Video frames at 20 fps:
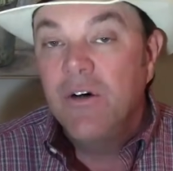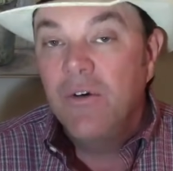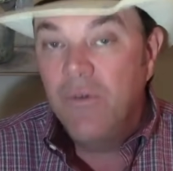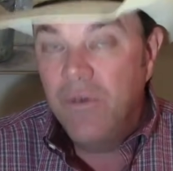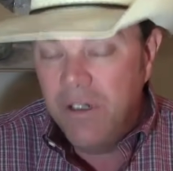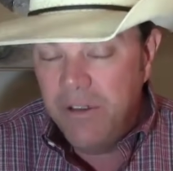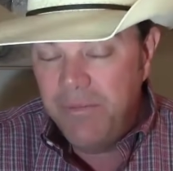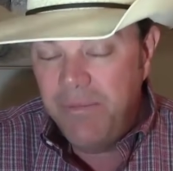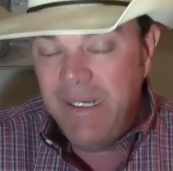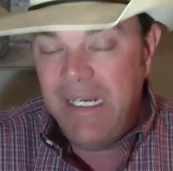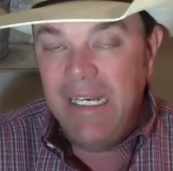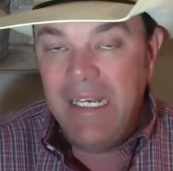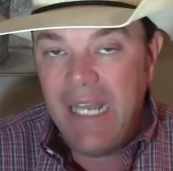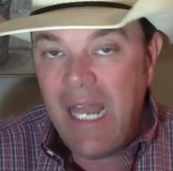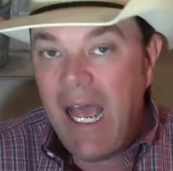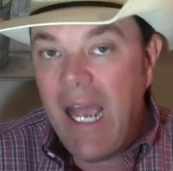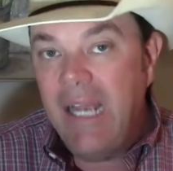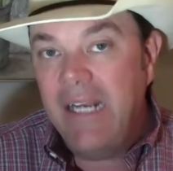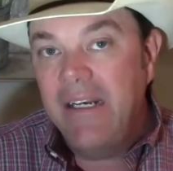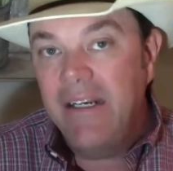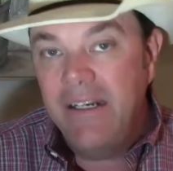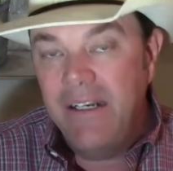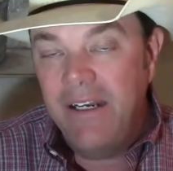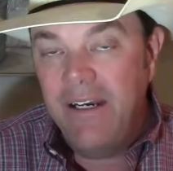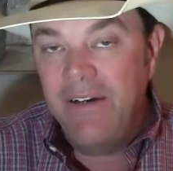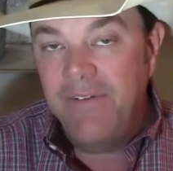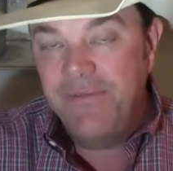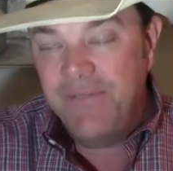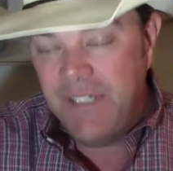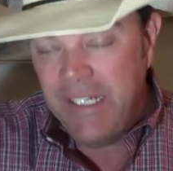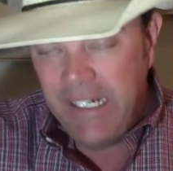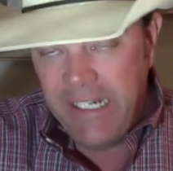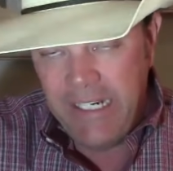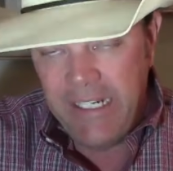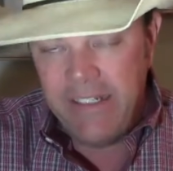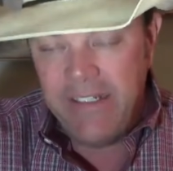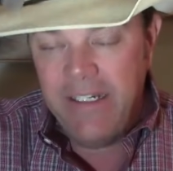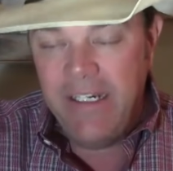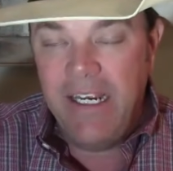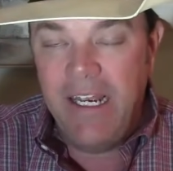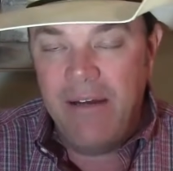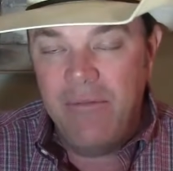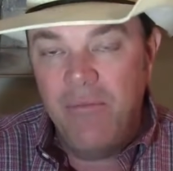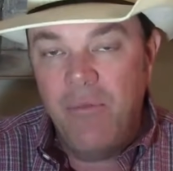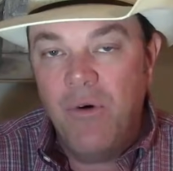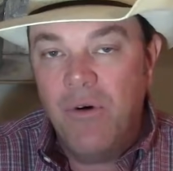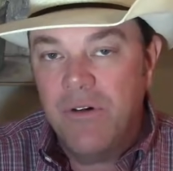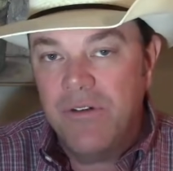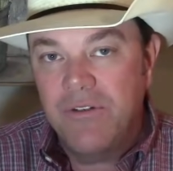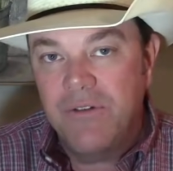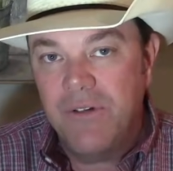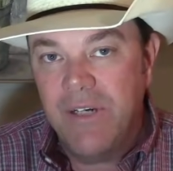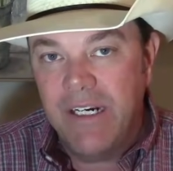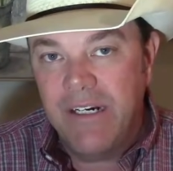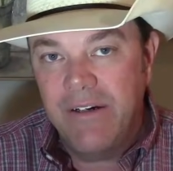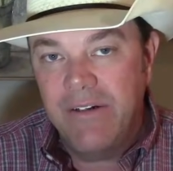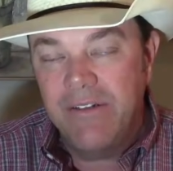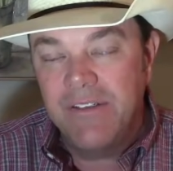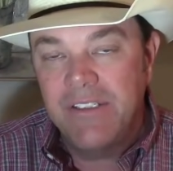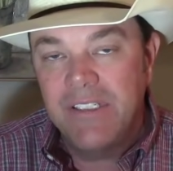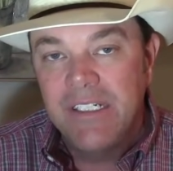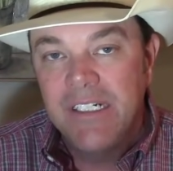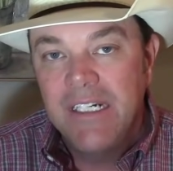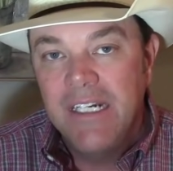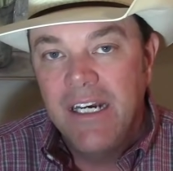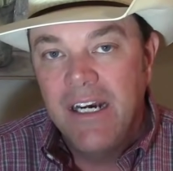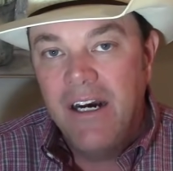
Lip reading: would be light enough to hit yet more triggers